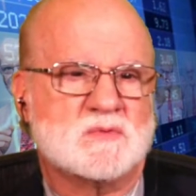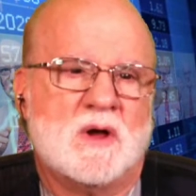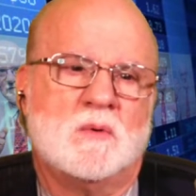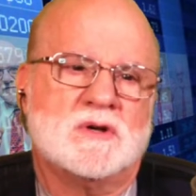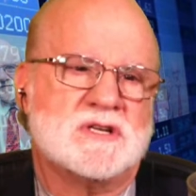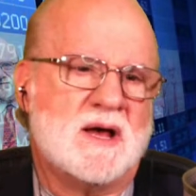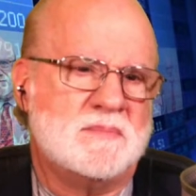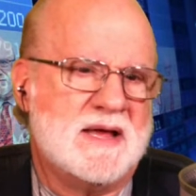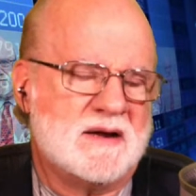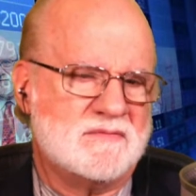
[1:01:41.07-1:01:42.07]
why we're
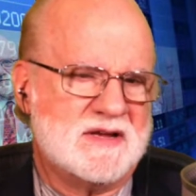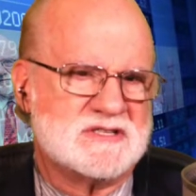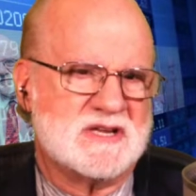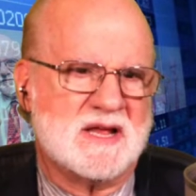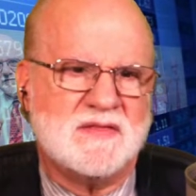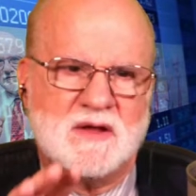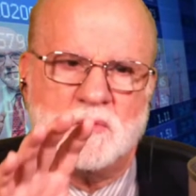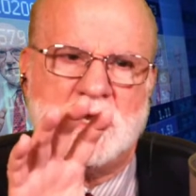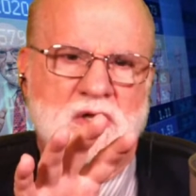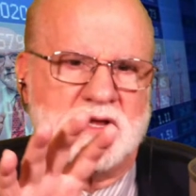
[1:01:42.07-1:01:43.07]
top-down investing. And then
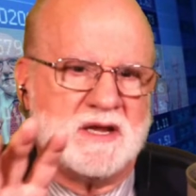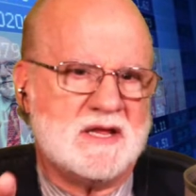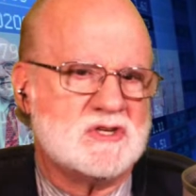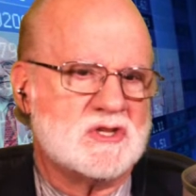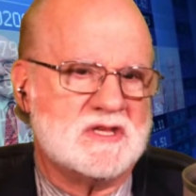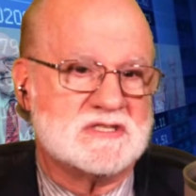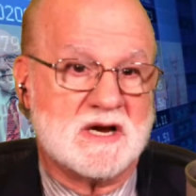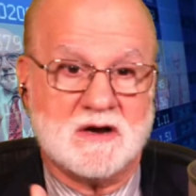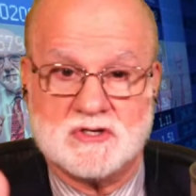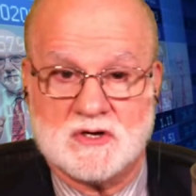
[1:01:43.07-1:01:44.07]
we look at each of these
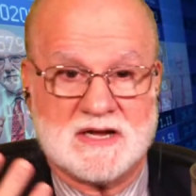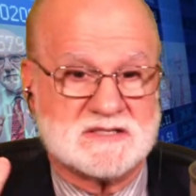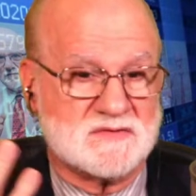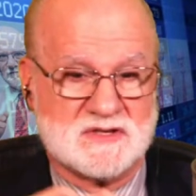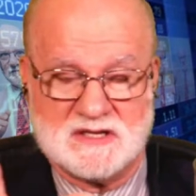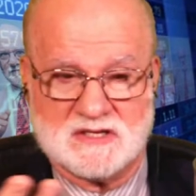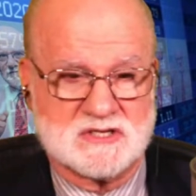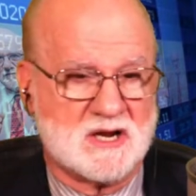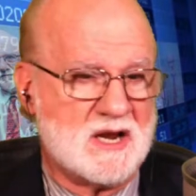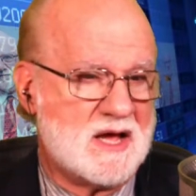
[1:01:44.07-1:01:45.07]
areas. You guys have seen
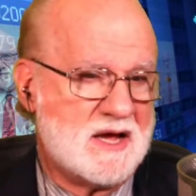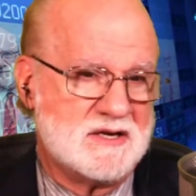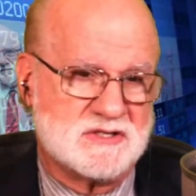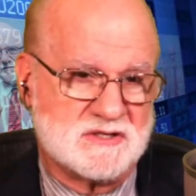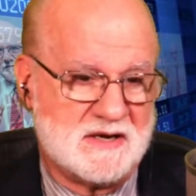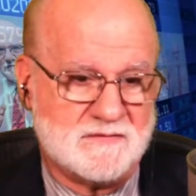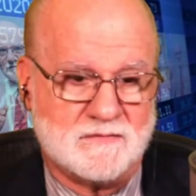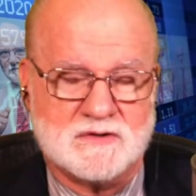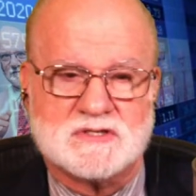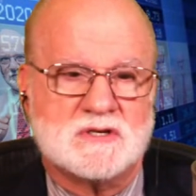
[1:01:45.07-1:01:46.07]
this collage
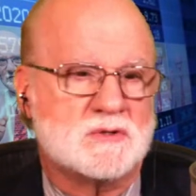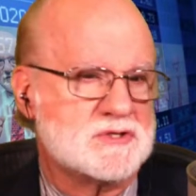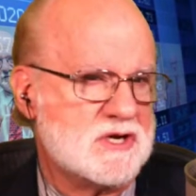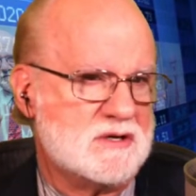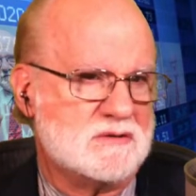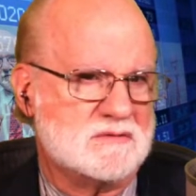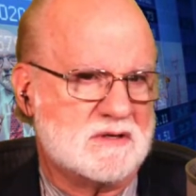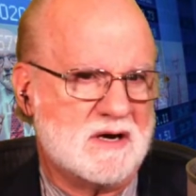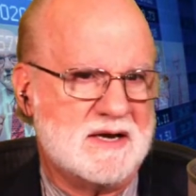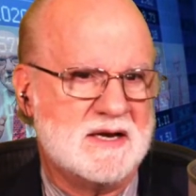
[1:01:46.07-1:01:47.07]
every single show,
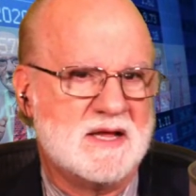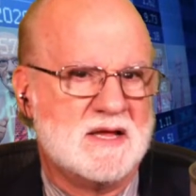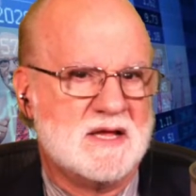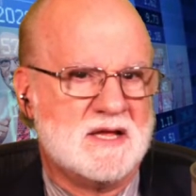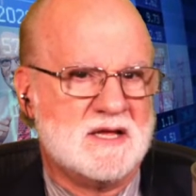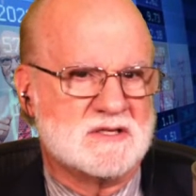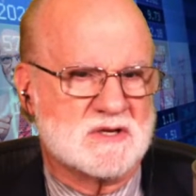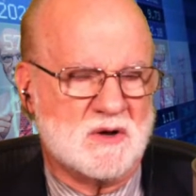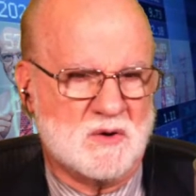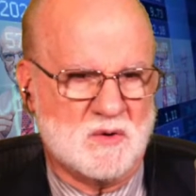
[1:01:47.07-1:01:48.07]
all right?
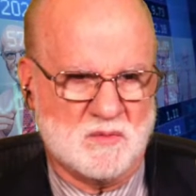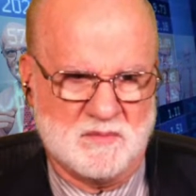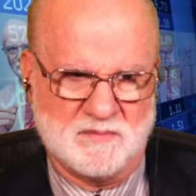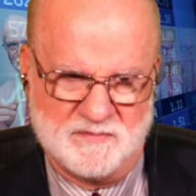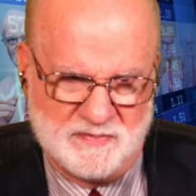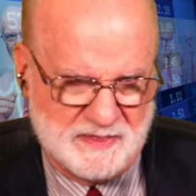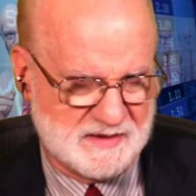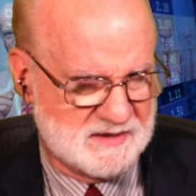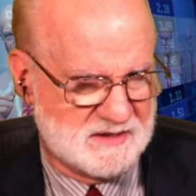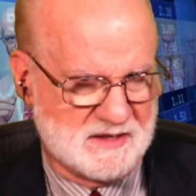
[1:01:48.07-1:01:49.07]
So
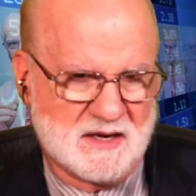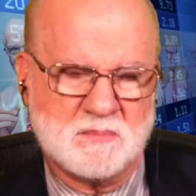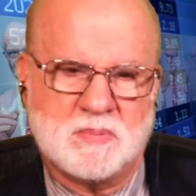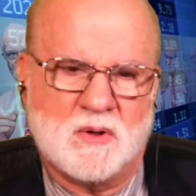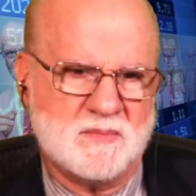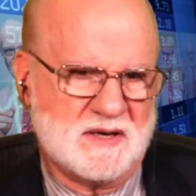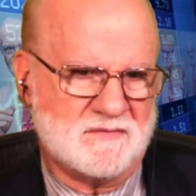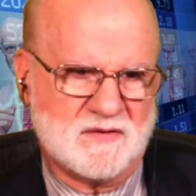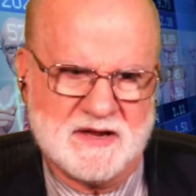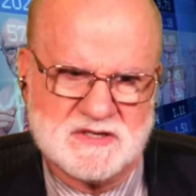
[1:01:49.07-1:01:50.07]
unemployment,
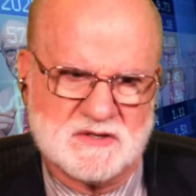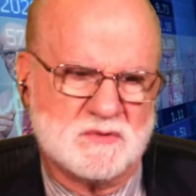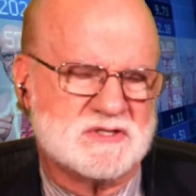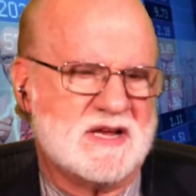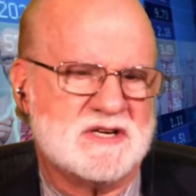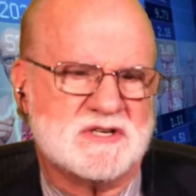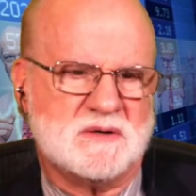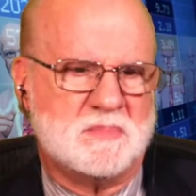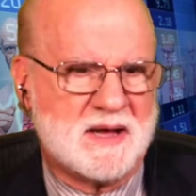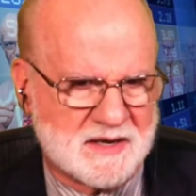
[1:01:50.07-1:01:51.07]
inflation,
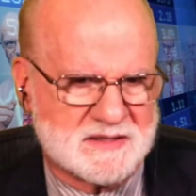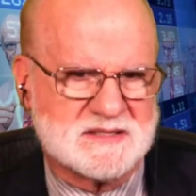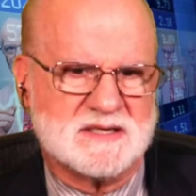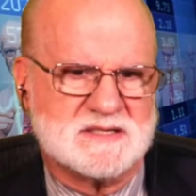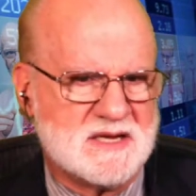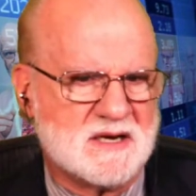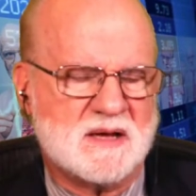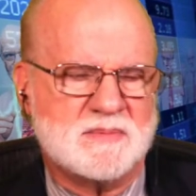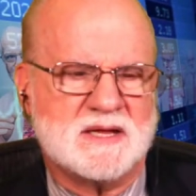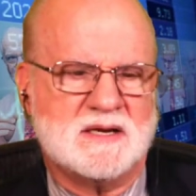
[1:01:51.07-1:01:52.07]
recession, politics,
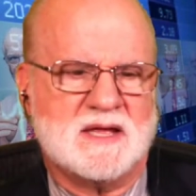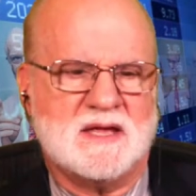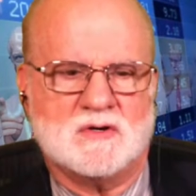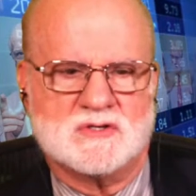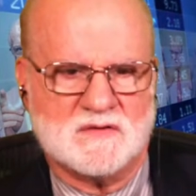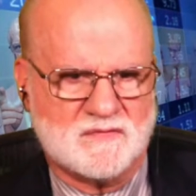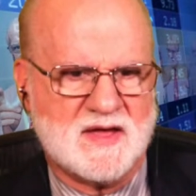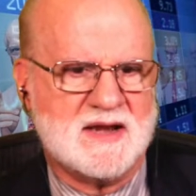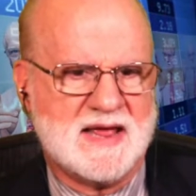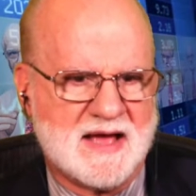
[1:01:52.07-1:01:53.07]
economic indicators, the
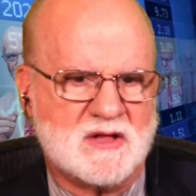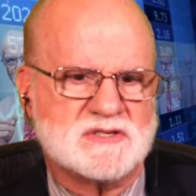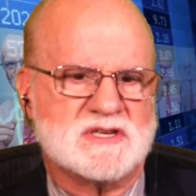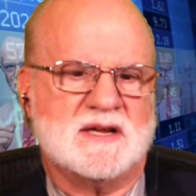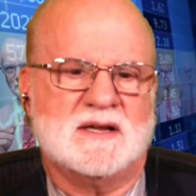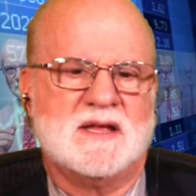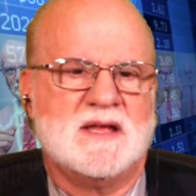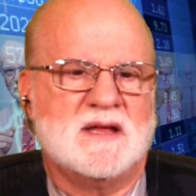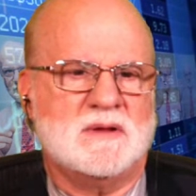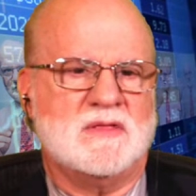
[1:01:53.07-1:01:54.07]
Fed, housing.
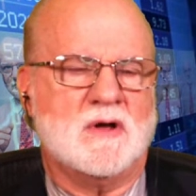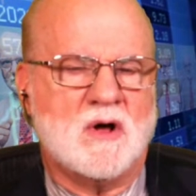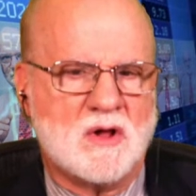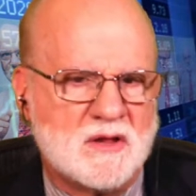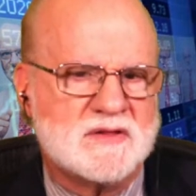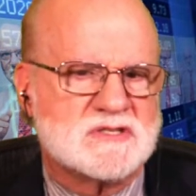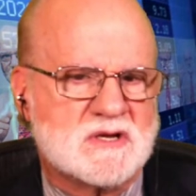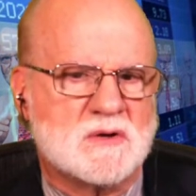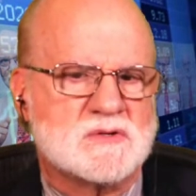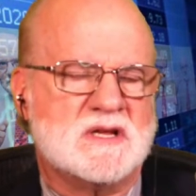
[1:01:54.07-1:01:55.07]
I mean, all of this
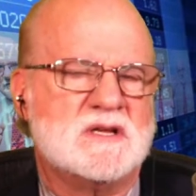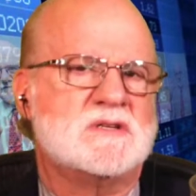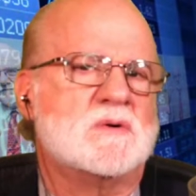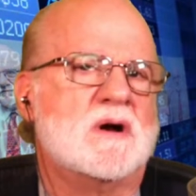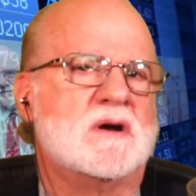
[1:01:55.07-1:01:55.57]
goes into our